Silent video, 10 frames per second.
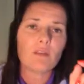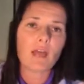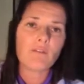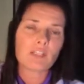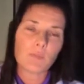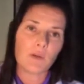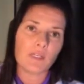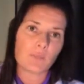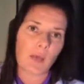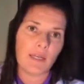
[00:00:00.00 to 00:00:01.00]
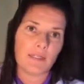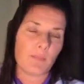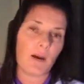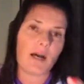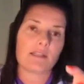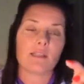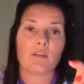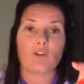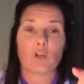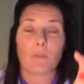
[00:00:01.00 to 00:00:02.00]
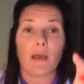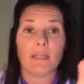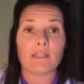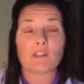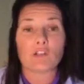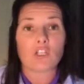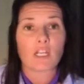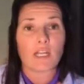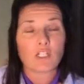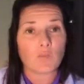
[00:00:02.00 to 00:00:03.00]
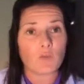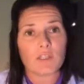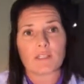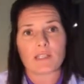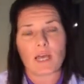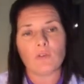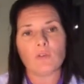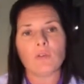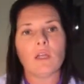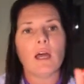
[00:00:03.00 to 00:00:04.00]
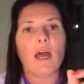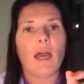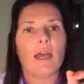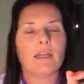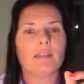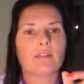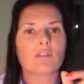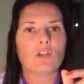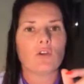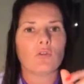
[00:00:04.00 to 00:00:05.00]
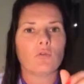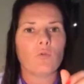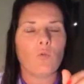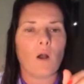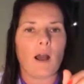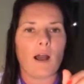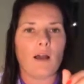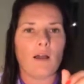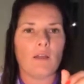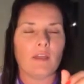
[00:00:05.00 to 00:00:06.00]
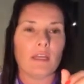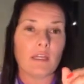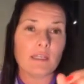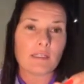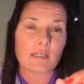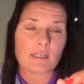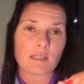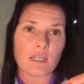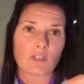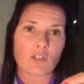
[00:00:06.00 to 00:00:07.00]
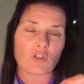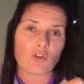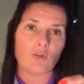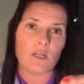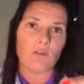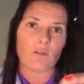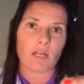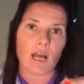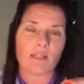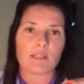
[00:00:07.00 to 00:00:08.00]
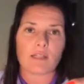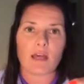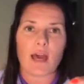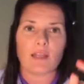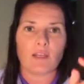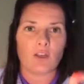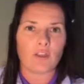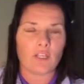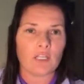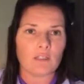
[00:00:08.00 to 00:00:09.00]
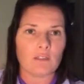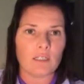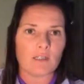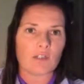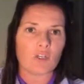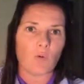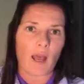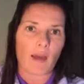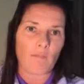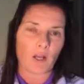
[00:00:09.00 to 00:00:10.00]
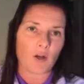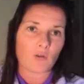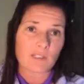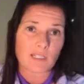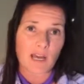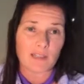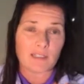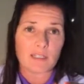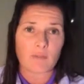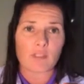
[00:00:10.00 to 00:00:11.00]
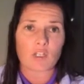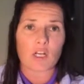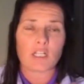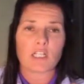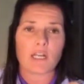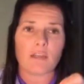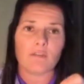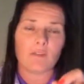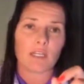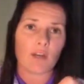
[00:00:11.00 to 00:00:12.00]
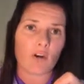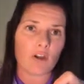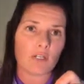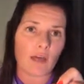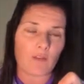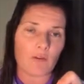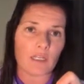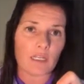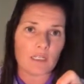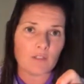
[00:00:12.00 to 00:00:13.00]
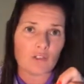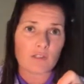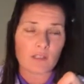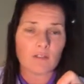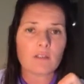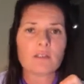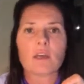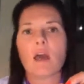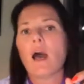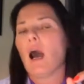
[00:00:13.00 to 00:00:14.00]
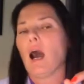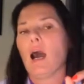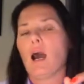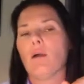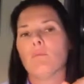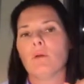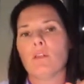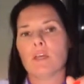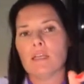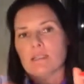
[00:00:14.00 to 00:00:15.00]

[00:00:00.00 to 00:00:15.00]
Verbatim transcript: they have experienced pain in the past and they've got a pain association with the saddle. And so, uh, the easiest thing to do in regards to that, and I think Liz, you were at my colt starting demonstration at the Vaquero gathering in New Zealand. Um, the